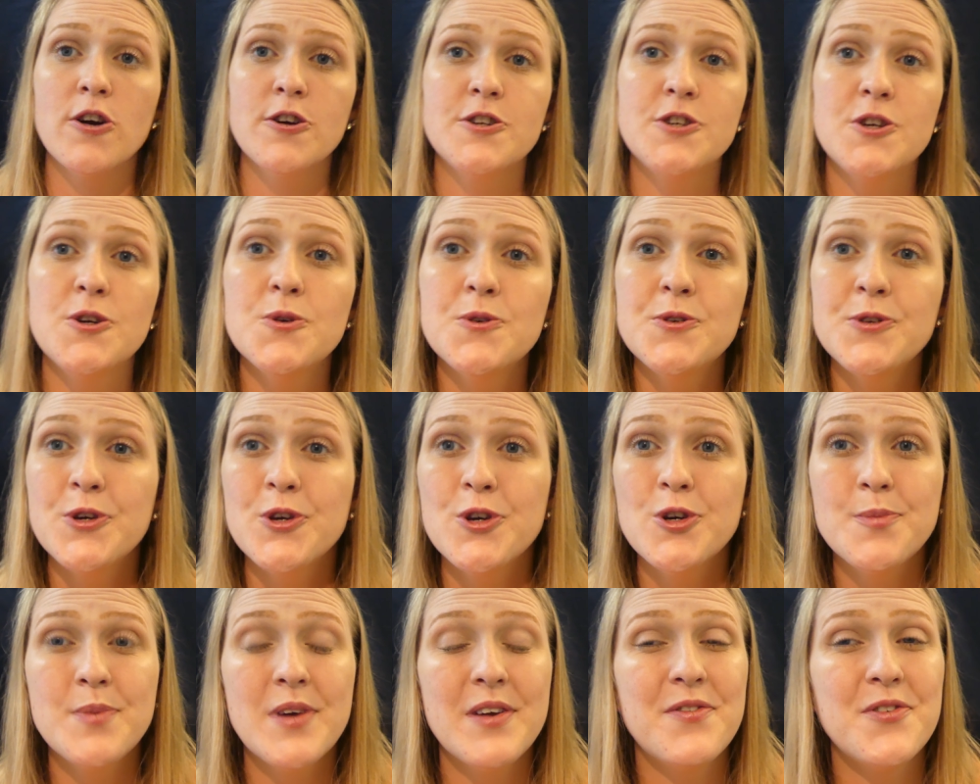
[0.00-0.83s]

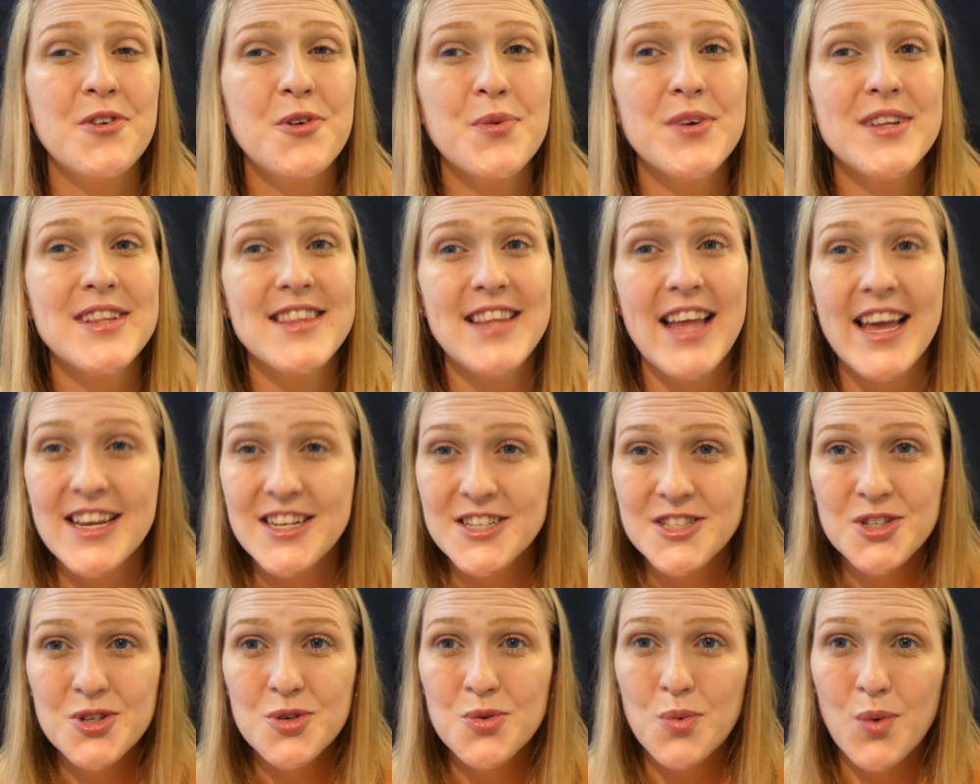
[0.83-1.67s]
YouTube if you would like
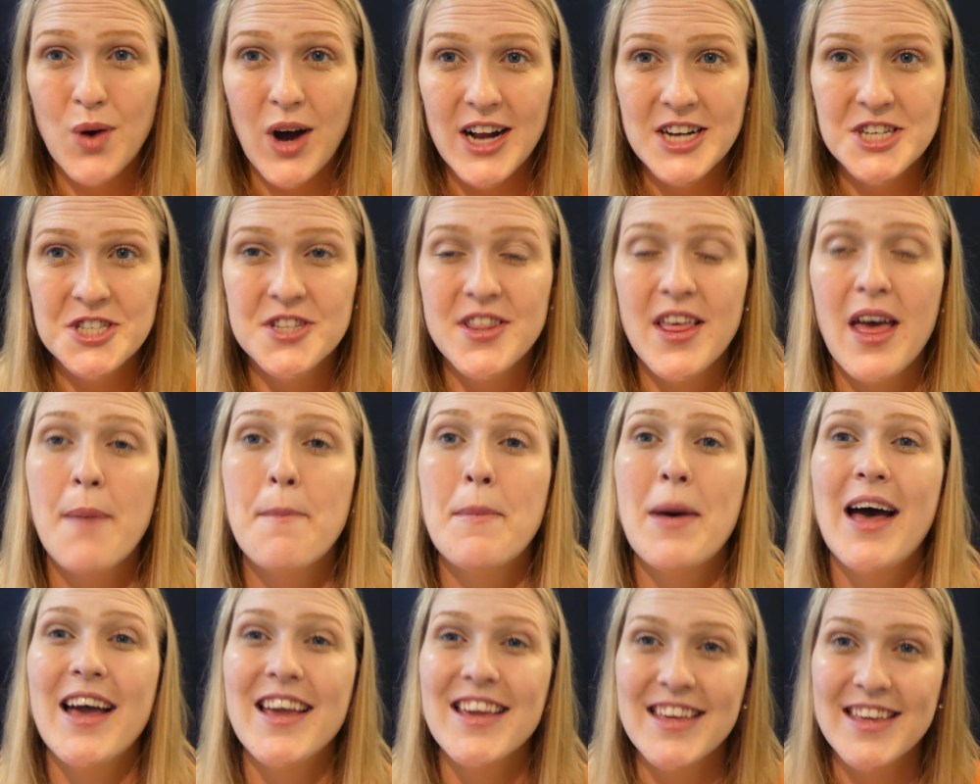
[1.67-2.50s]
to watch
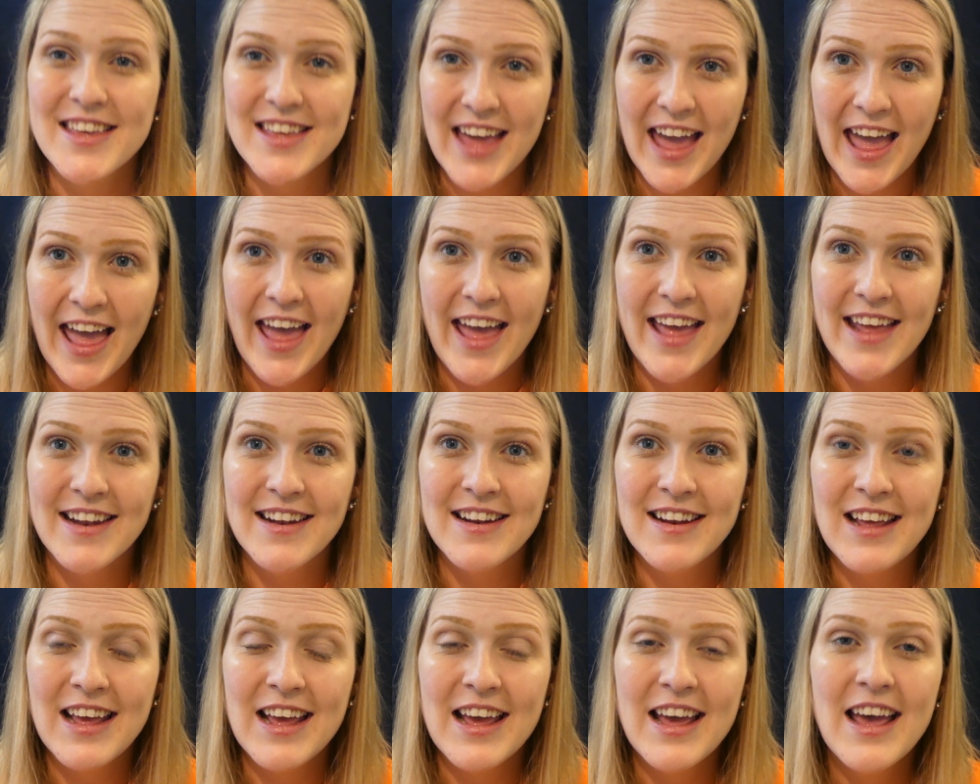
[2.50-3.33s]
them
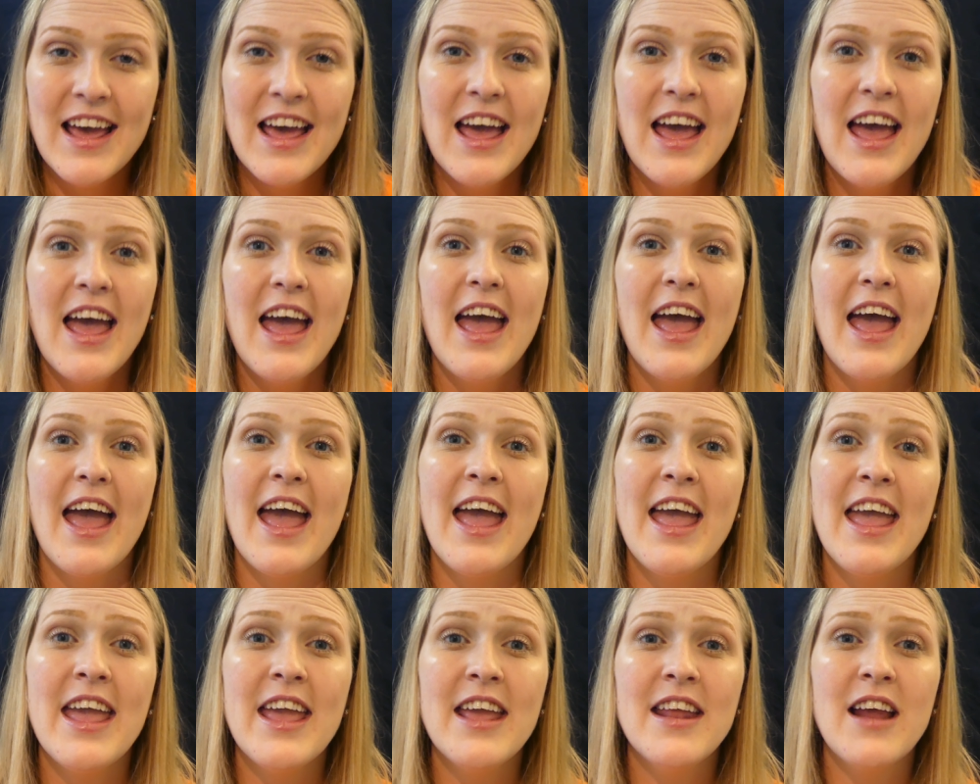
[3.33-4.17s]
again.
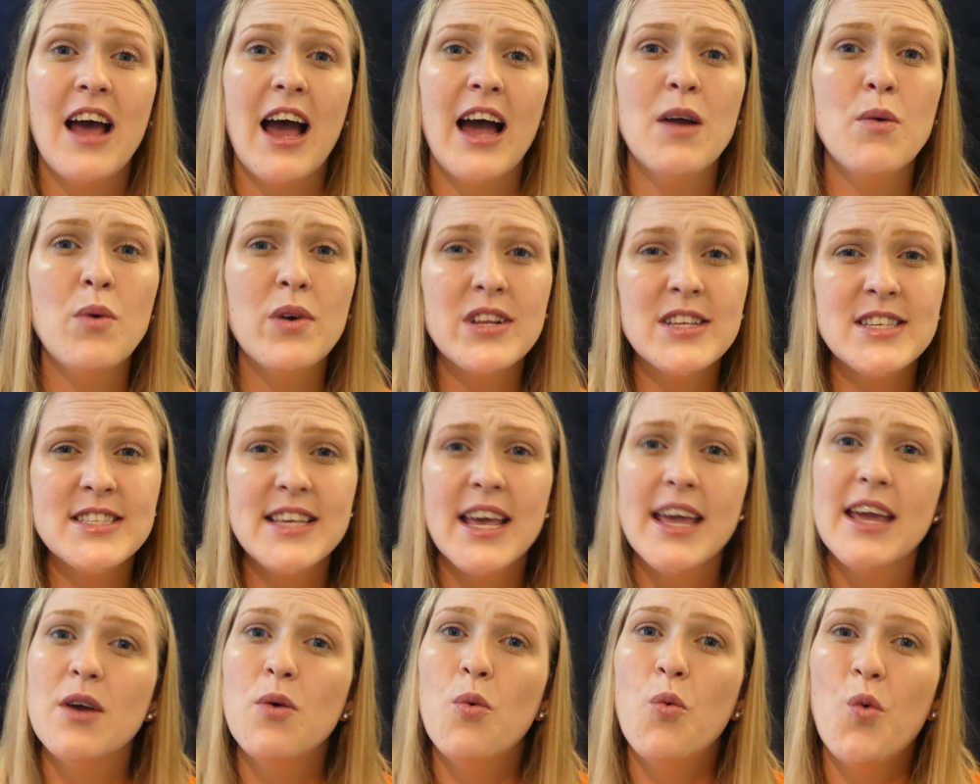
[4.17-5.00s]
And I want to
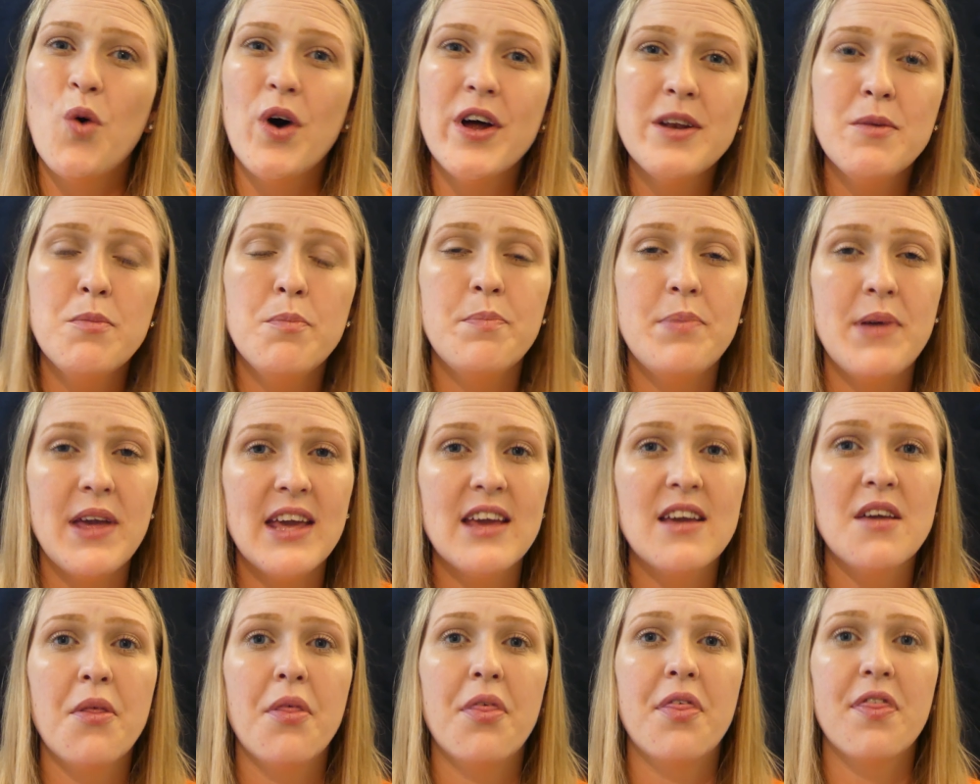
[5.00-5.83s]
say one
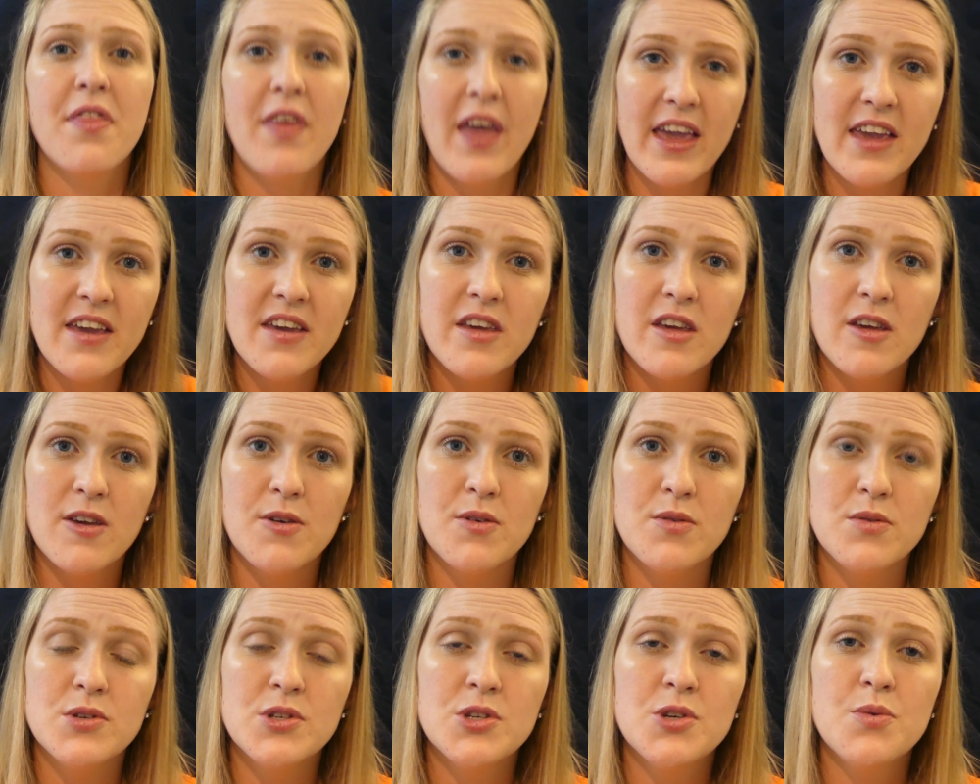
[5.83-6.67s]
big thank
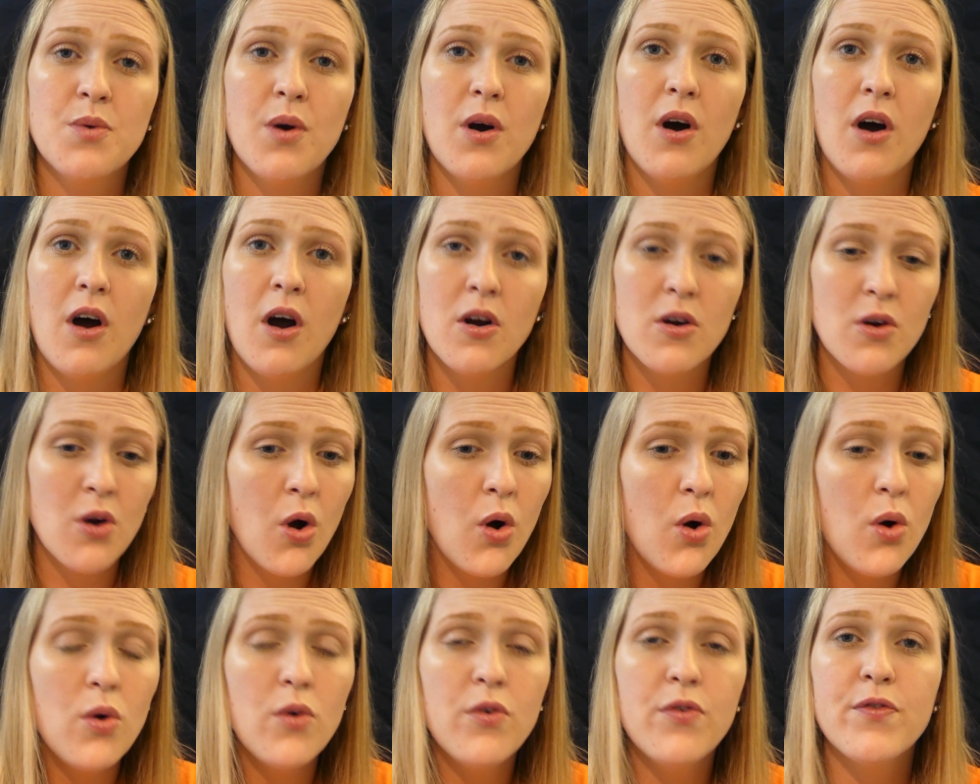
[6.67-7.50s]
you to our
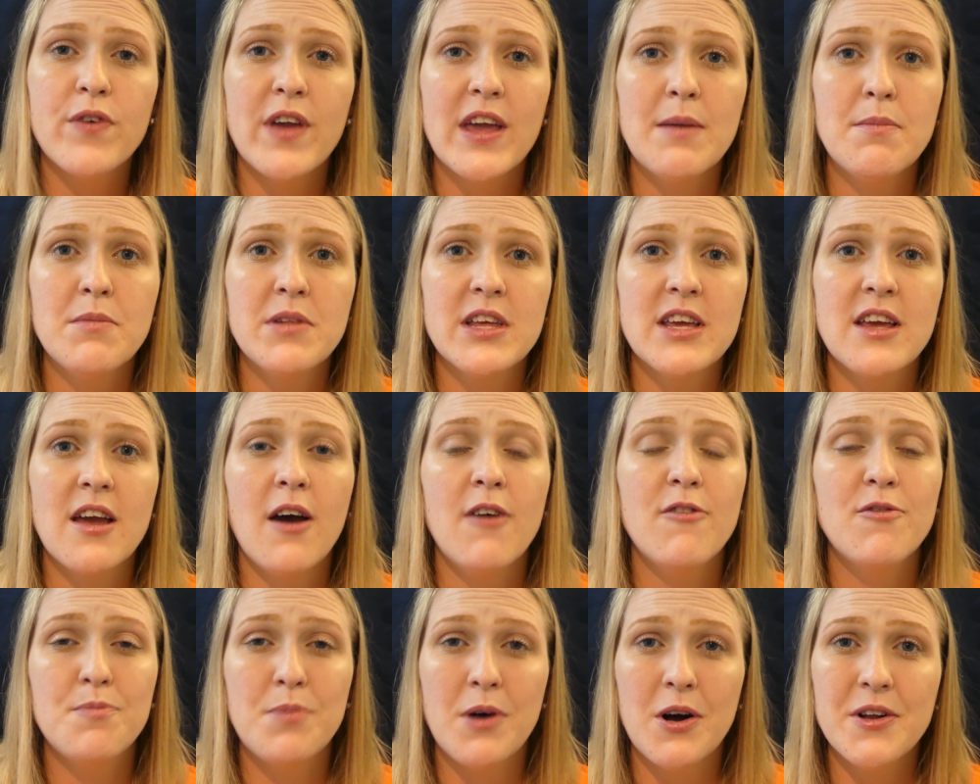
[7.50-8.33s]
whole family
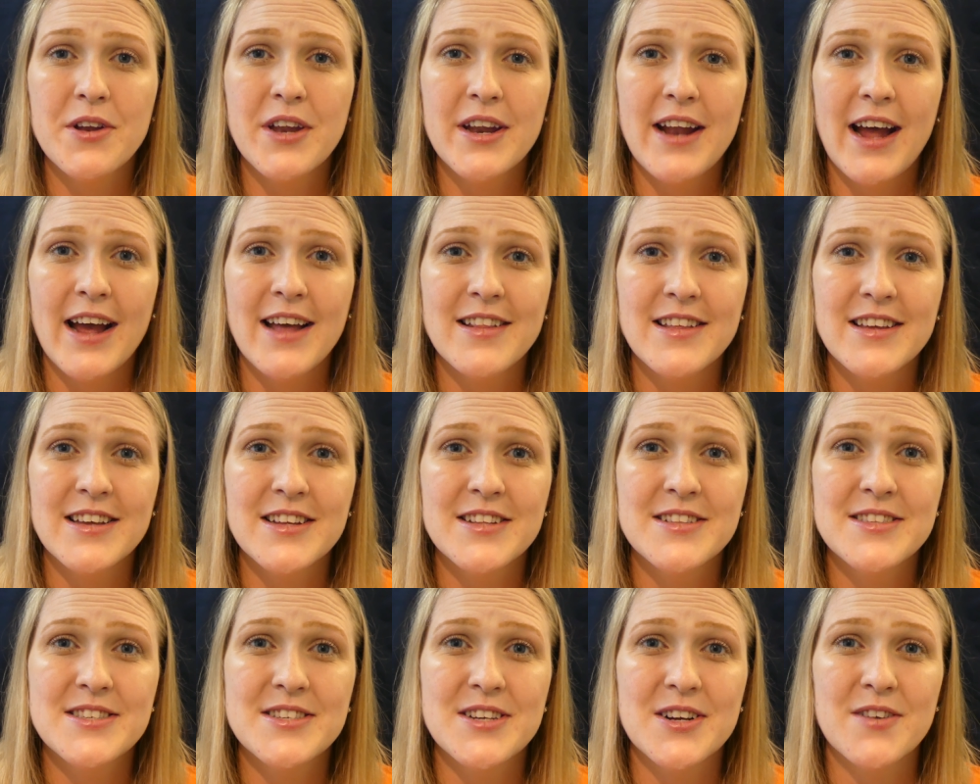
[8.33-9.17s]
of Bald Head Island
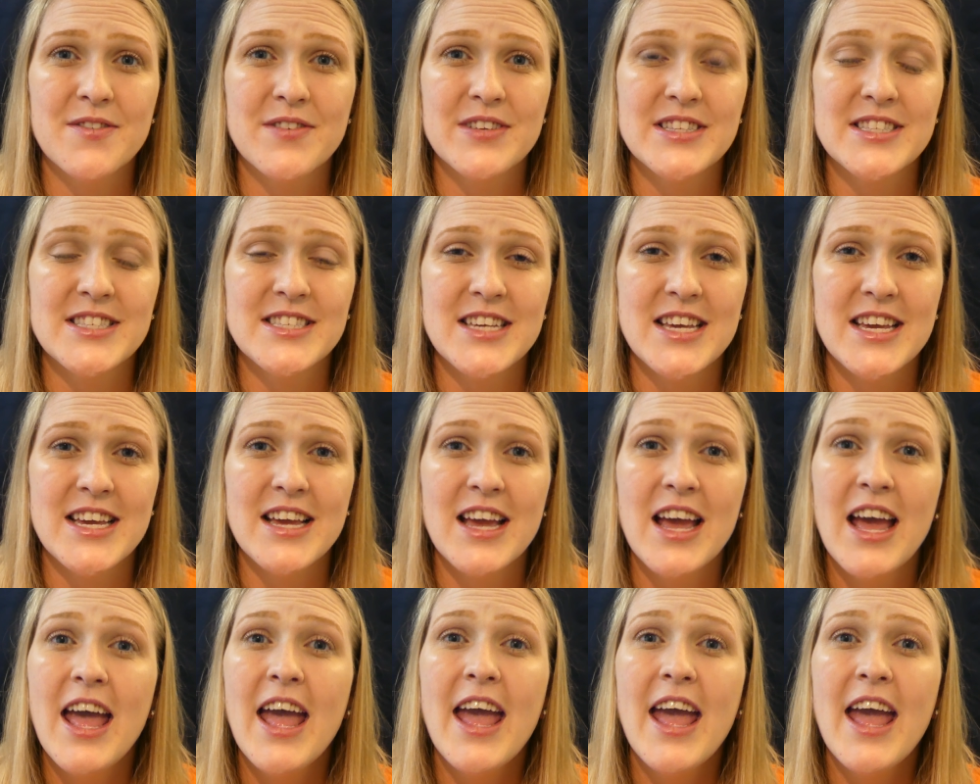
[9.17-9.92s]
Conservancy